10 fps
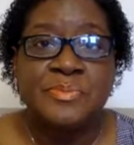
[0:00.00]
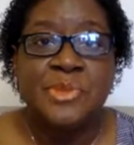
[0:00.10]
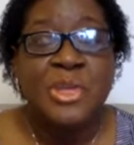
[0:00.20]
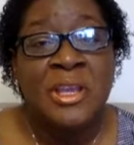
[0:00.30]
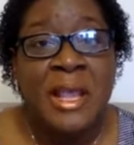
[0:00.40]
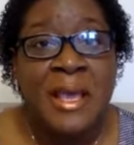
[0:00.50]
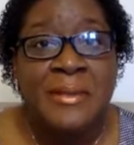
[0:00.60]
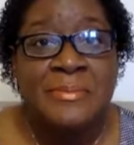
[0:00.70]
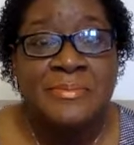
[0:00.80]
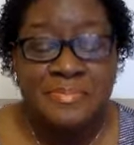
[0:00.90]
You hear that?
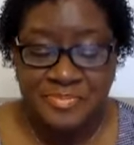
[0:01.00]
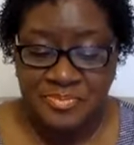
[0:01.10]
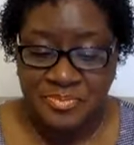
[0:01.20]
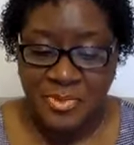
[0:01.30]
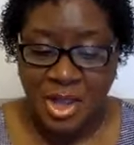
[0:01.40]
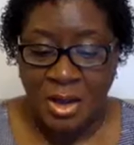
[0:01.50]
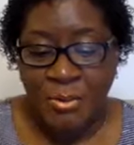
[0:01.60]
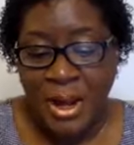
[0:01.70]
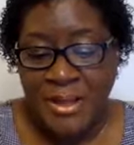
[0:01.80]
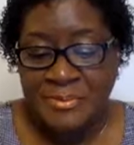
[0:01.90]
All
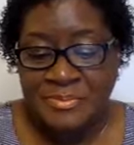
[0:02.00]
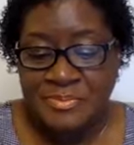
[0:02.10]
right.